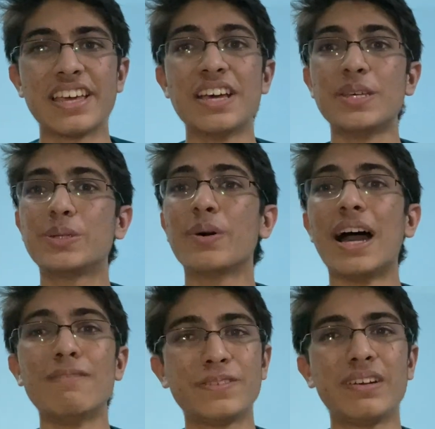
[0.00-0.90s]
So I
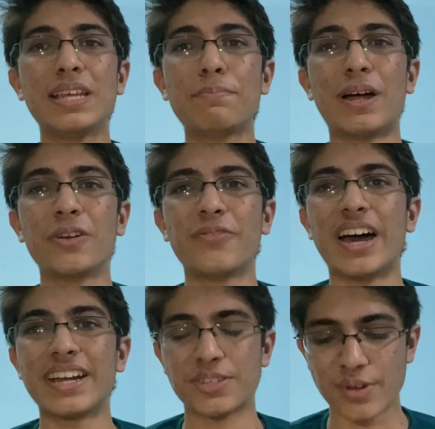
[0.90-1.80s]
was really proud of that
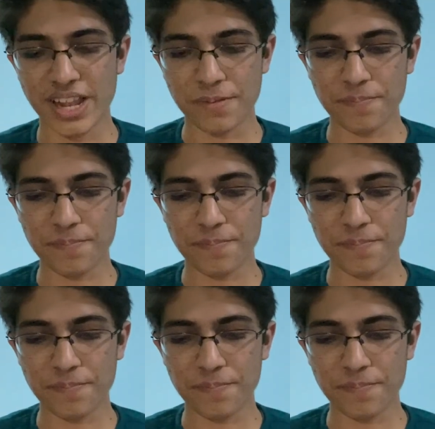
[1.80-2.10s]
as well.